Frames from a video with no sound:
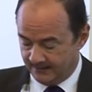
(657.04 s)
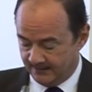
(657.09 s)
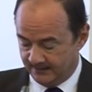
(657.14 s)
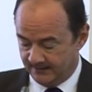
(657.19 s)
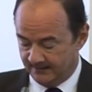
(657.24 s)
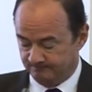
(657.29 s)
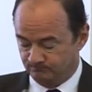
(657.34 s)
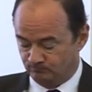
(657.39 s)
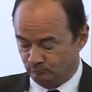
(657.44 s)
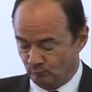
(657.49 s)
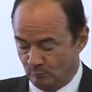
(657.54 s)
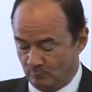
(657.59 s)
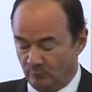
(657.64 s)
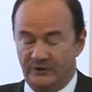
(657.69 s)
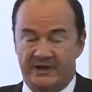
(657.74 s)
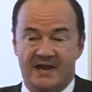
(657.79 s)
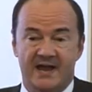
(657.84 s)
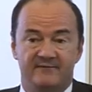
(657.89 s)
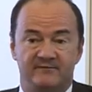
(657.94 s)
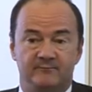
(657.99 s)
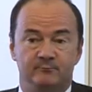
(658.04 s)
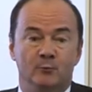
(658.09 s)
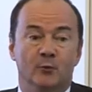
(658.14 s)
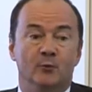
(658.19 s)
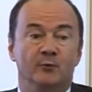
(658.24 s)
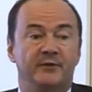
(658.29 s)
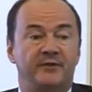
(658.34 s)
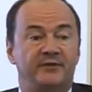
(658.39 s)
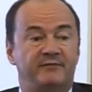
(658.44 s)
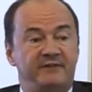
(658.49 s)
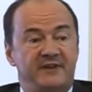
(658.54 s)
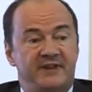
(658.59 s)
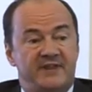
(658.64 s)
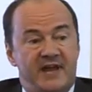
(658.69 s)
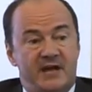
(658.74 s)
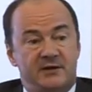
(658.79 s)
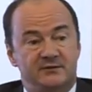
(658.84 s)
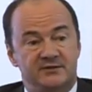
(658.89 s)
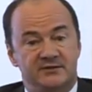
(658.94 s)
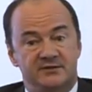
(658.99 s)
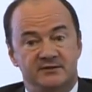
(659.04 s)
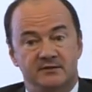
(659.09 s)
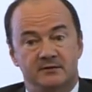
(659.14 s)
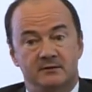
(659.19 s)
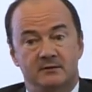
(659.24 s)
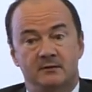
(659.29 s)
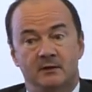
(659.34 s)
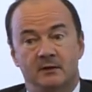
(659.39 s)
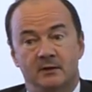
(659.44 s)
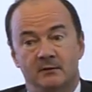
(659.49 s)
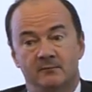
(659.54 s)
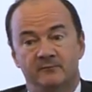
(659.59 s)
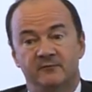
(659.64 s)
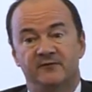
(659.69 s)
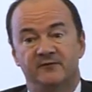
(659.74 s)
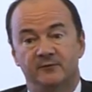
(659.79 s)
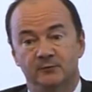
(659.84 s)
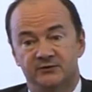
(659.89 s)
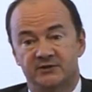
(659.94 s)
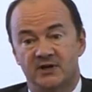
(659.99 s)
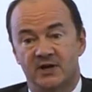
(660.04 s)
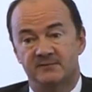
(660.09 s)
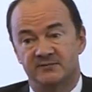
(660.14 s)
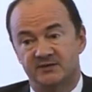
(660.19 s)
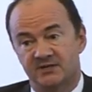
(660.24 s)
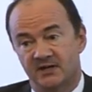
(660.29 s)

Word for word: Um, we have more than 3,000 um, full-time